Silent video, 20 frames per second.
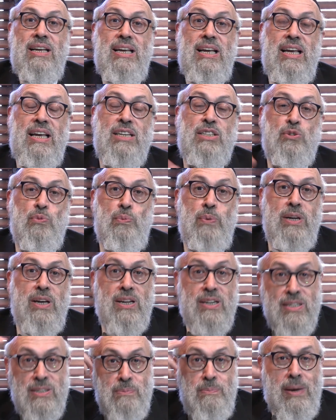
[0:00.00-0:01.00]
It should be on
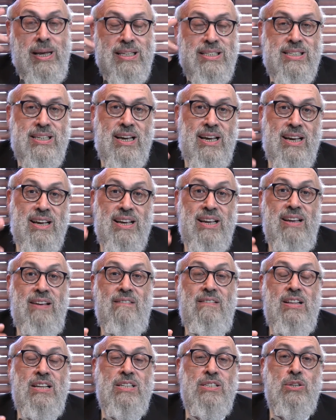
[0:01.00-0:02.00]
his metzach.
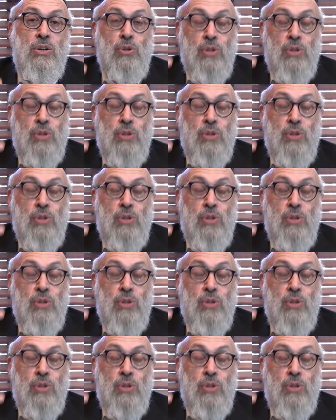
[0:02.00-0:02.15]
So